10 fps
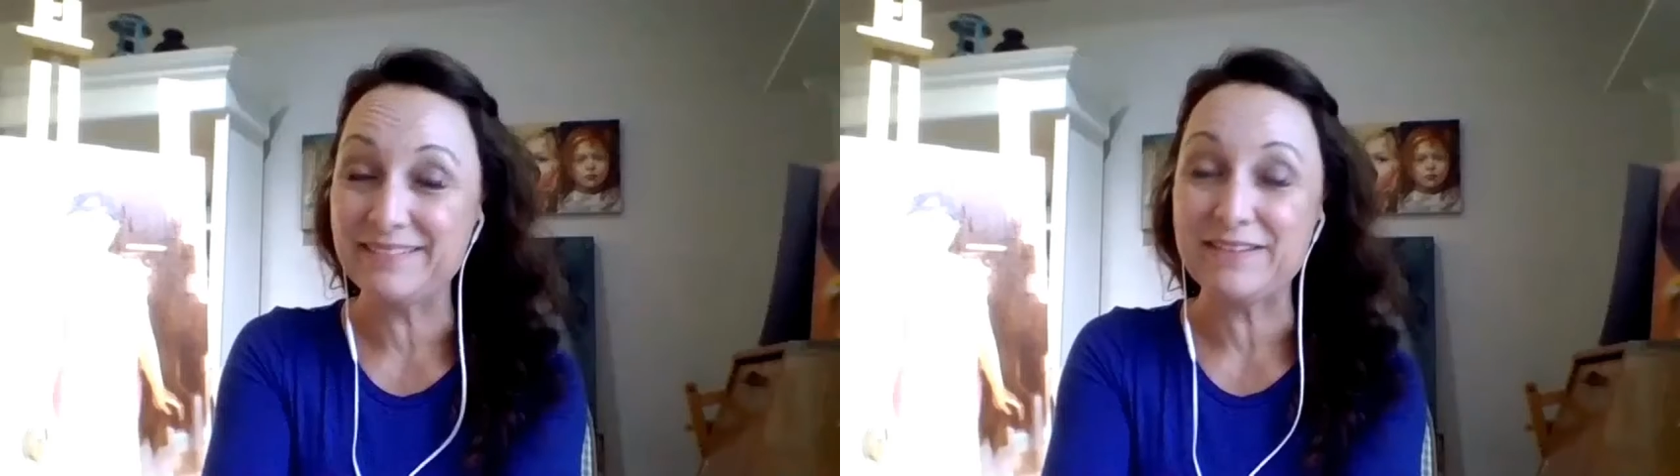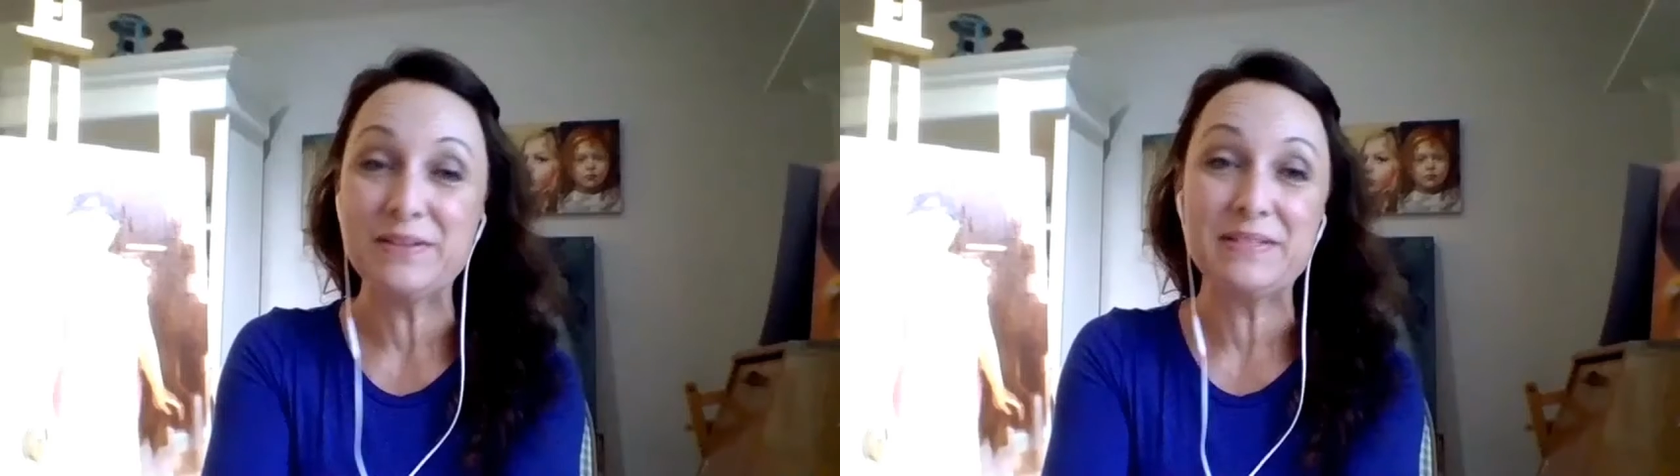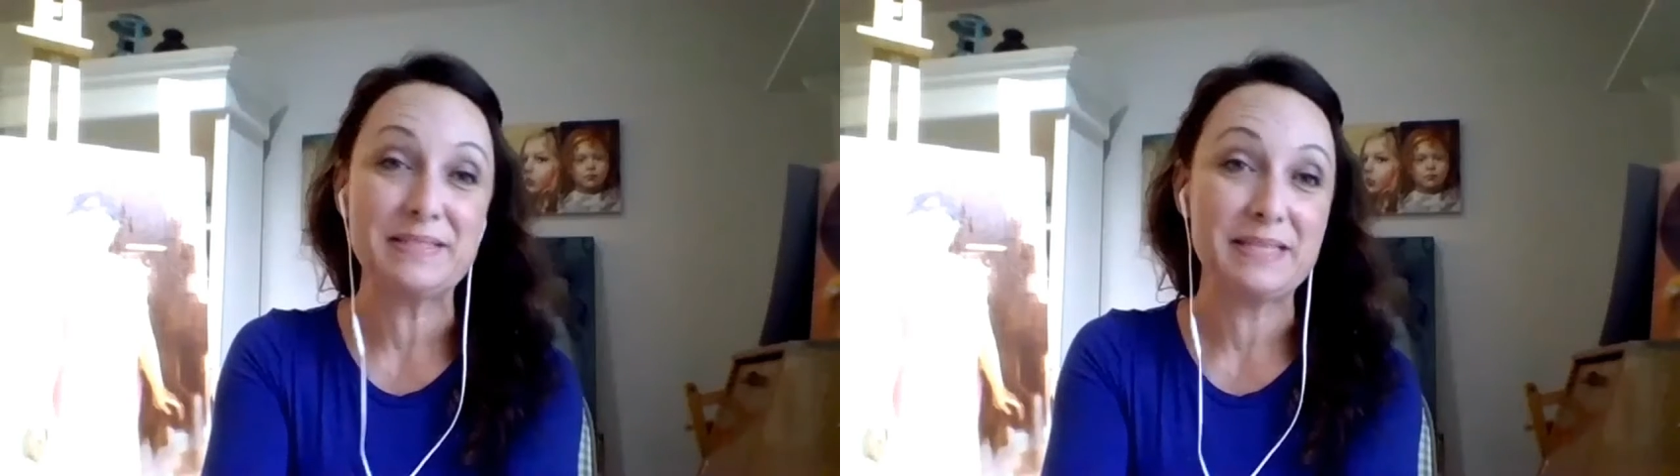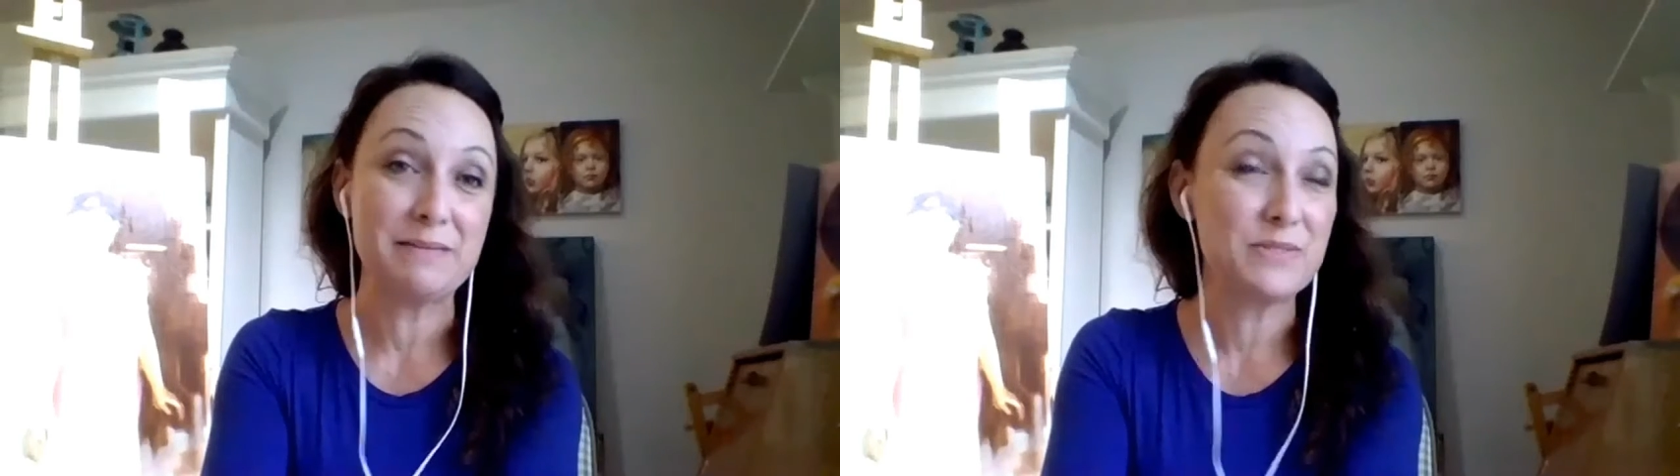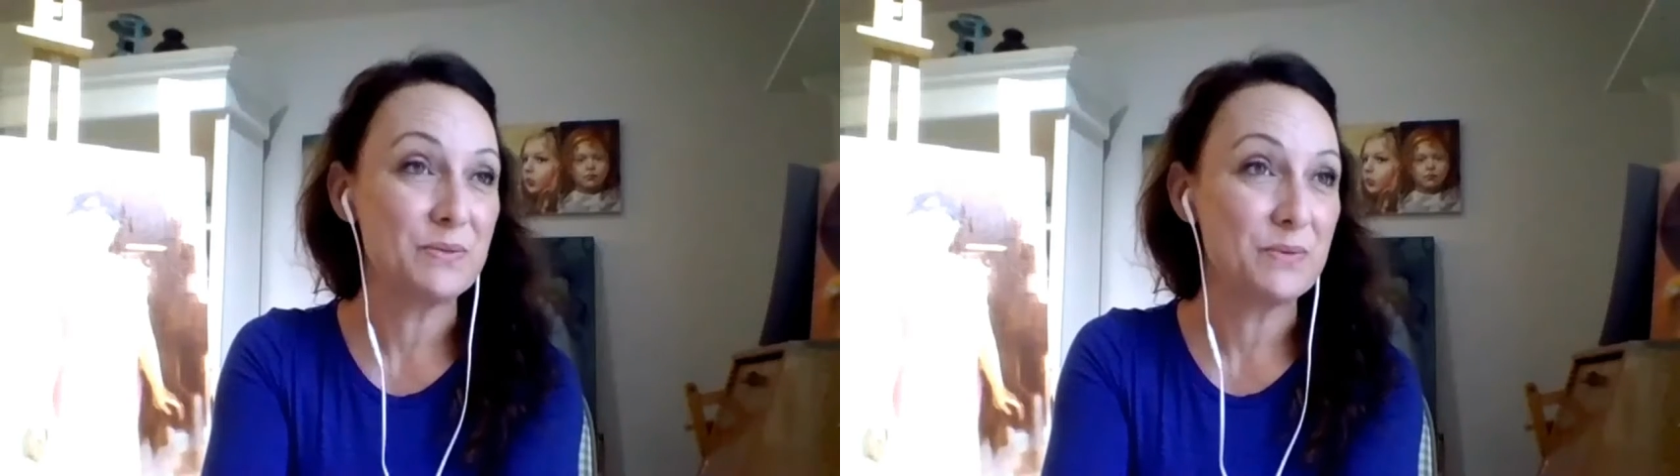Honestly, I'm
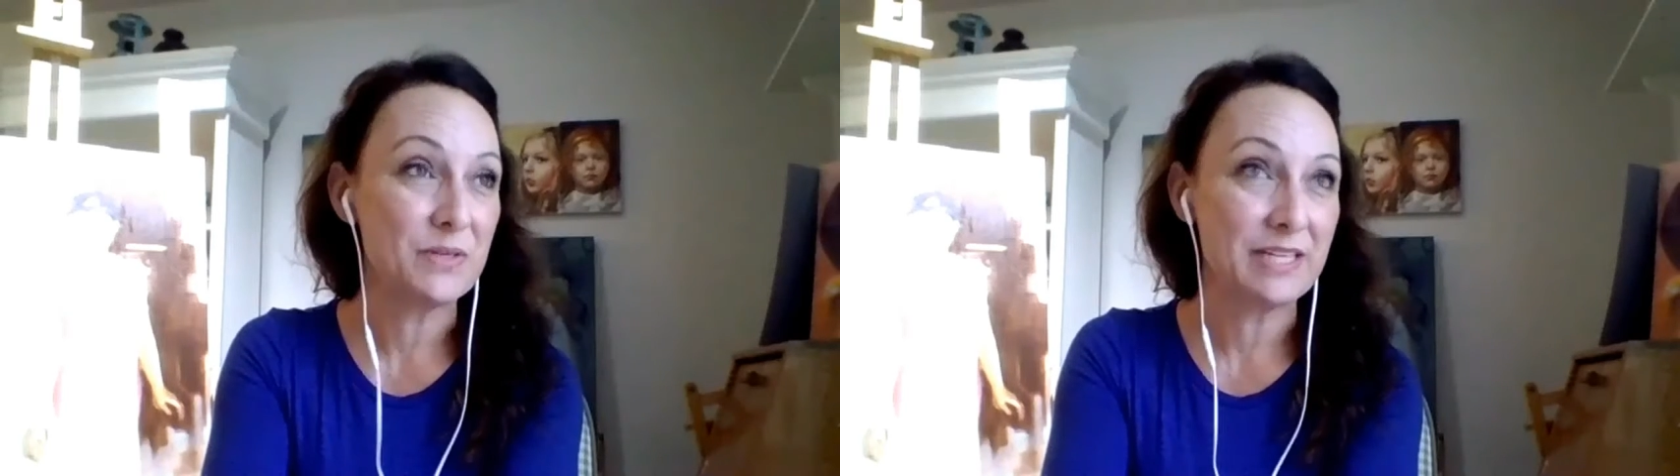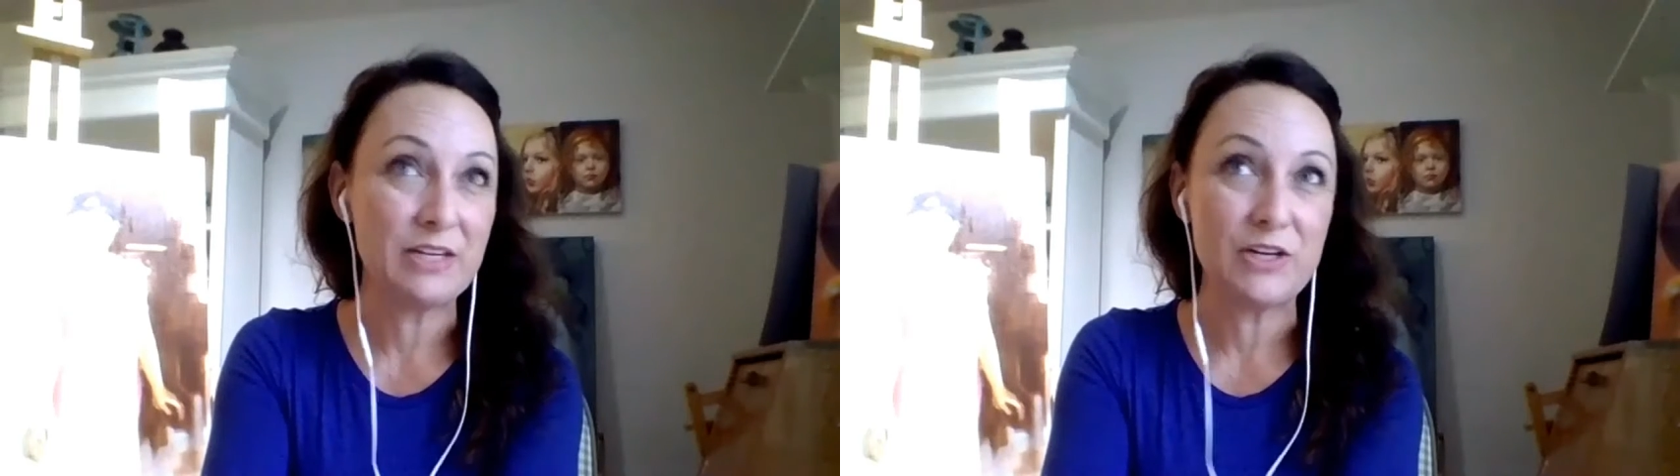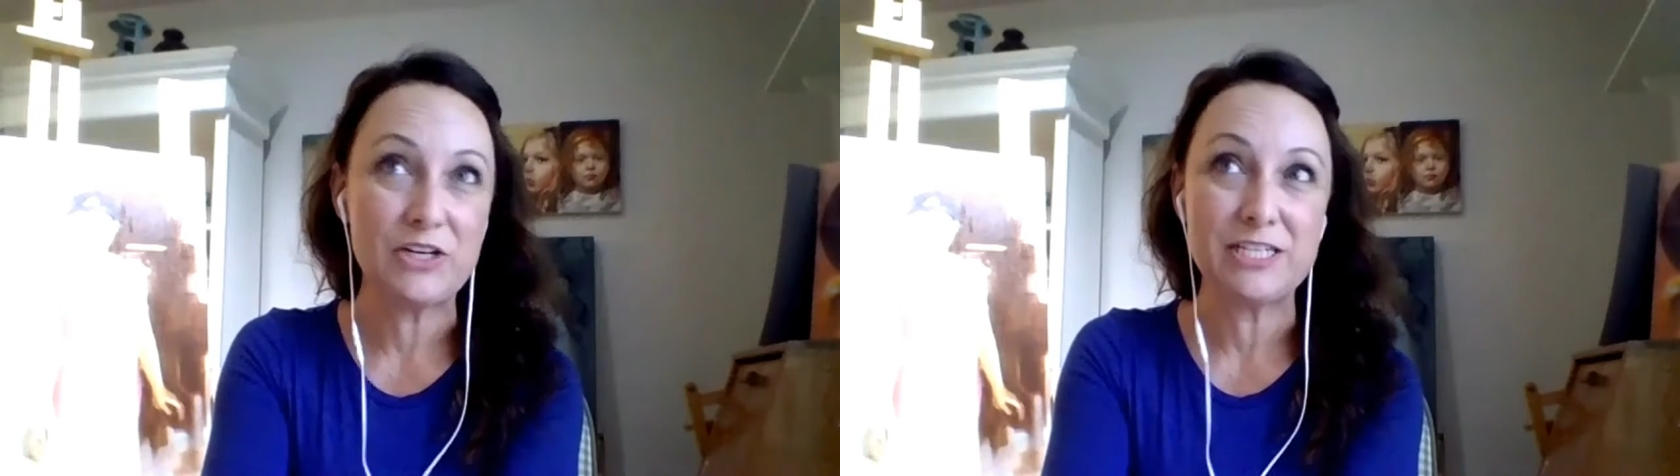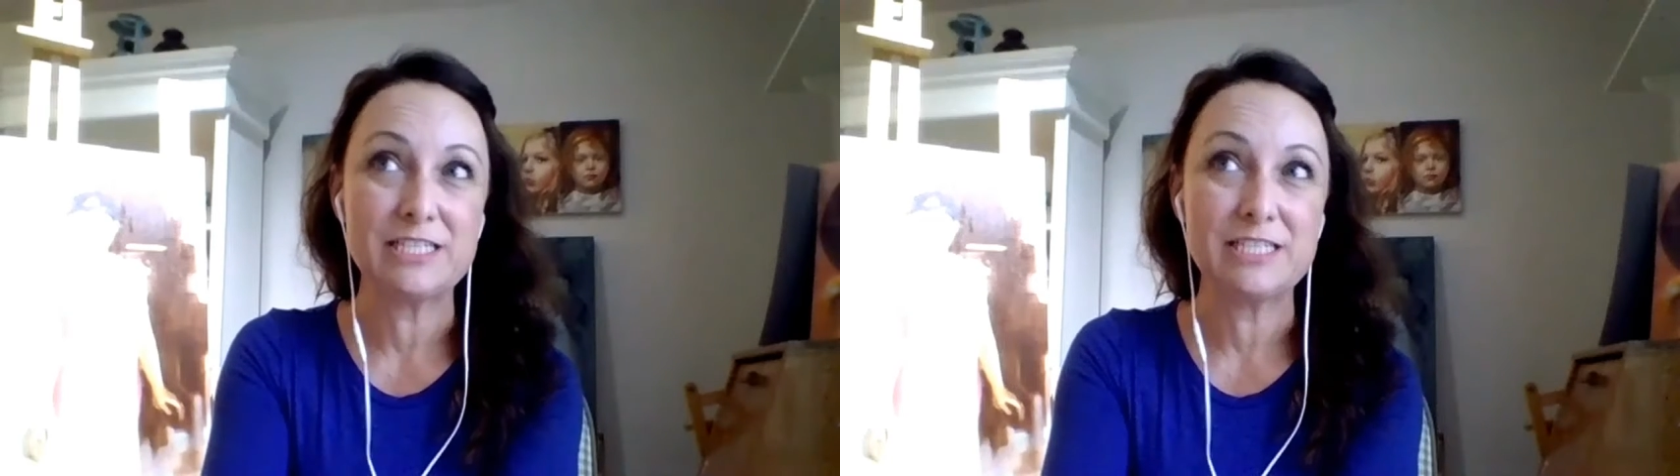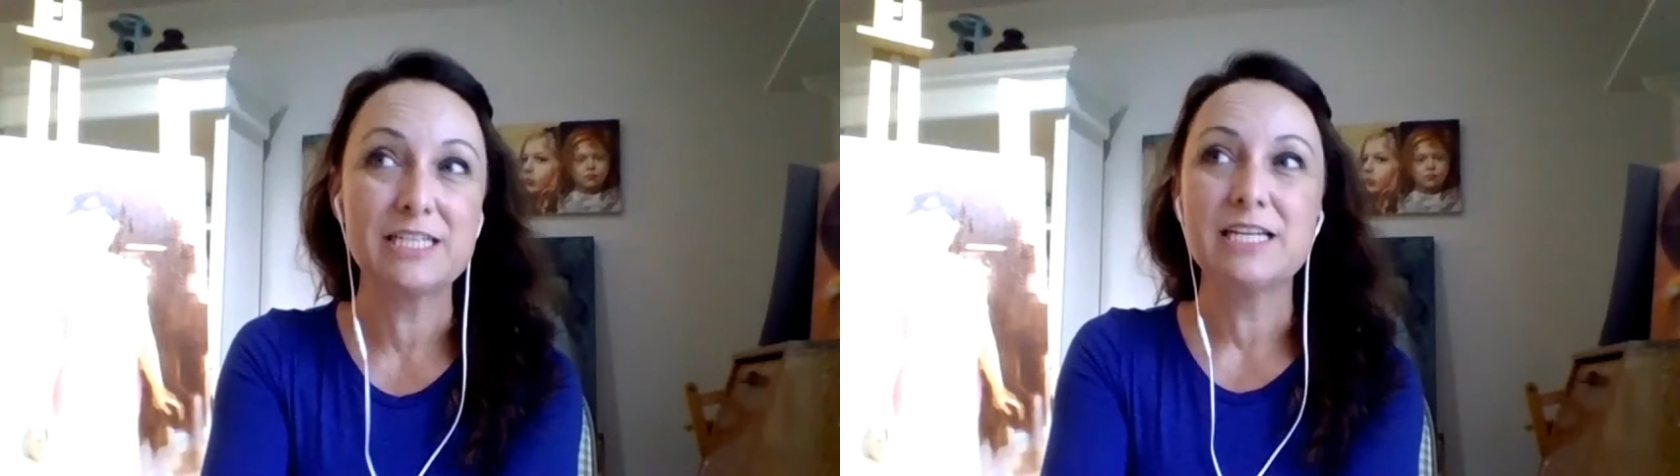still working
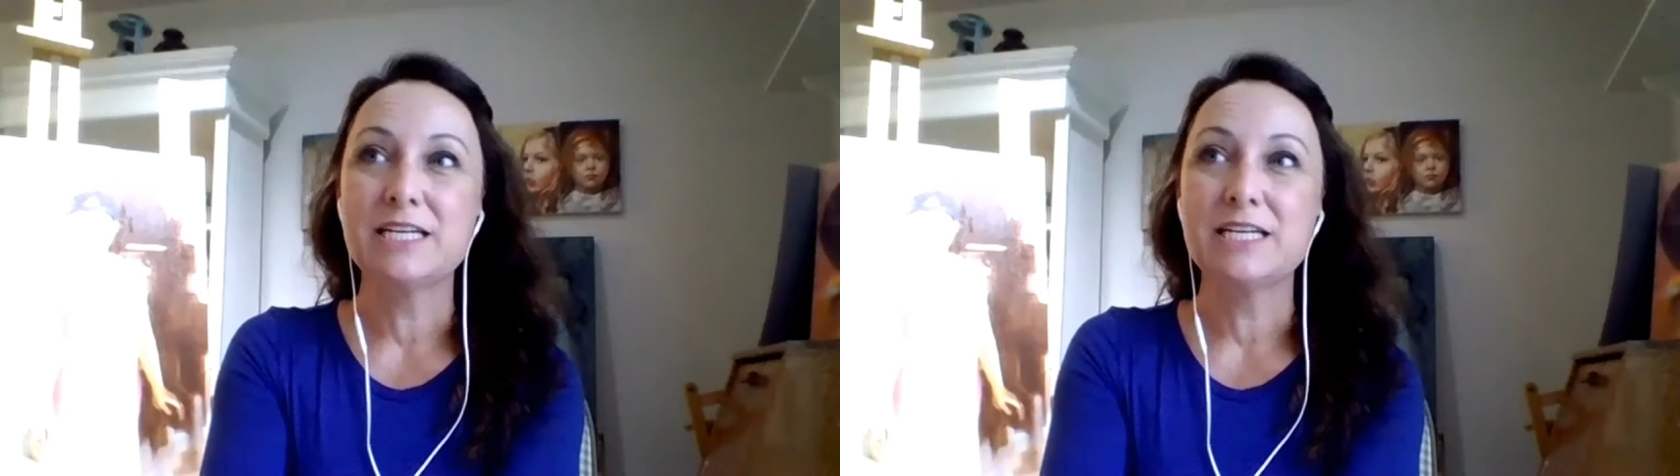on